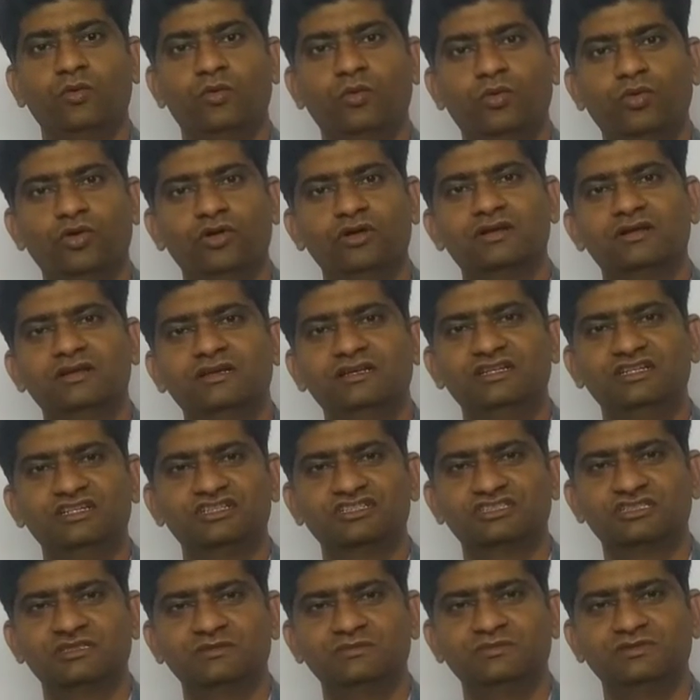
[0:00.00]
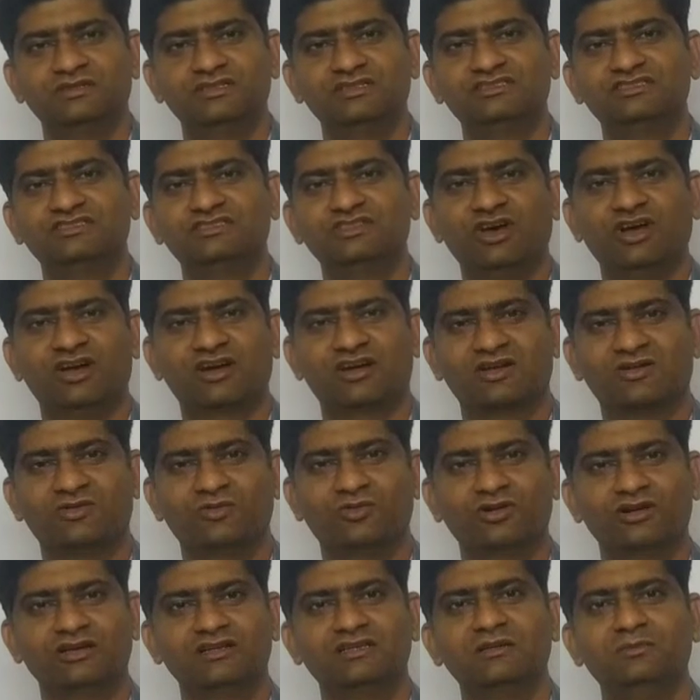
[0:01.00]
what leadership is not.
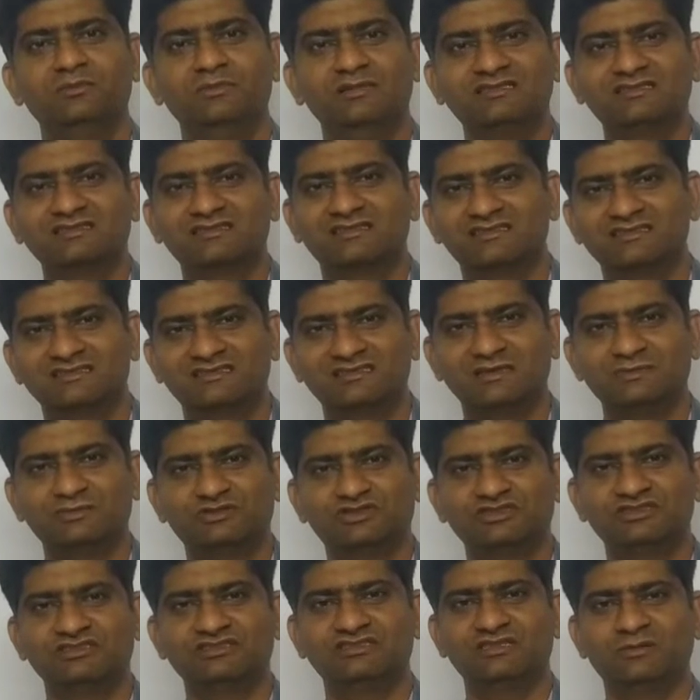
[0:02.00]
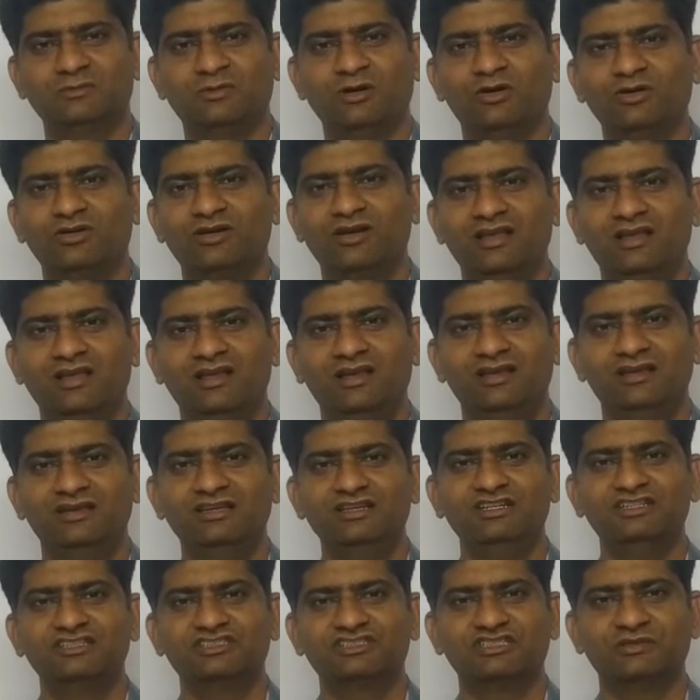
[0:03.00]
What are the misconceptions about
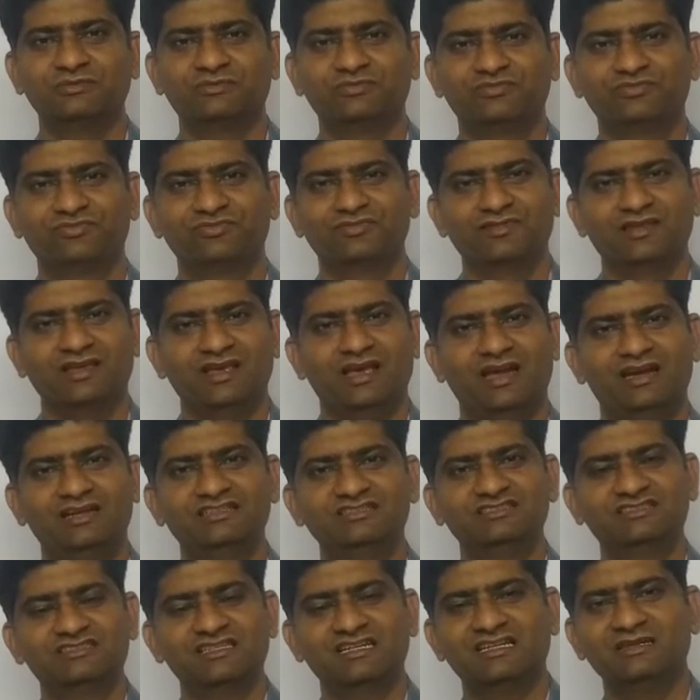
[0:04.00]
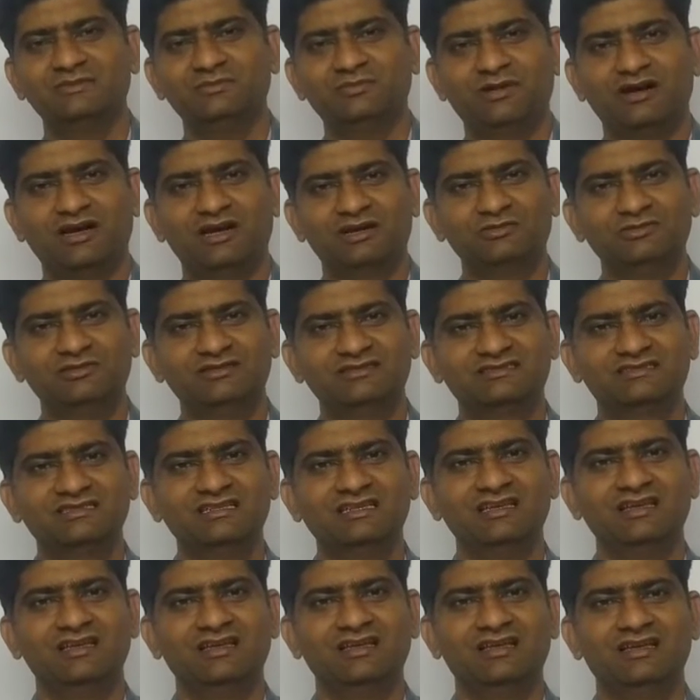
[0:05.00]
leadership? And in the second part, we'll
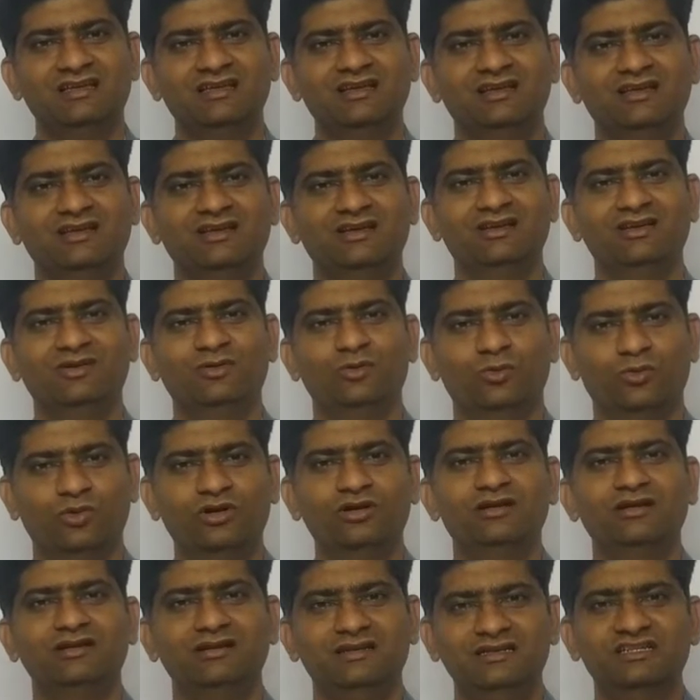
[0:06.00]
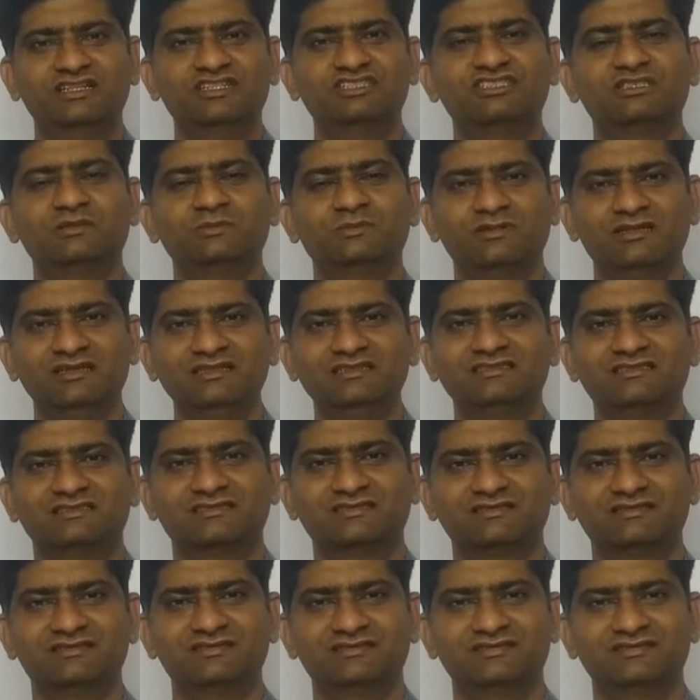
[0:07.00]
see what leadership is.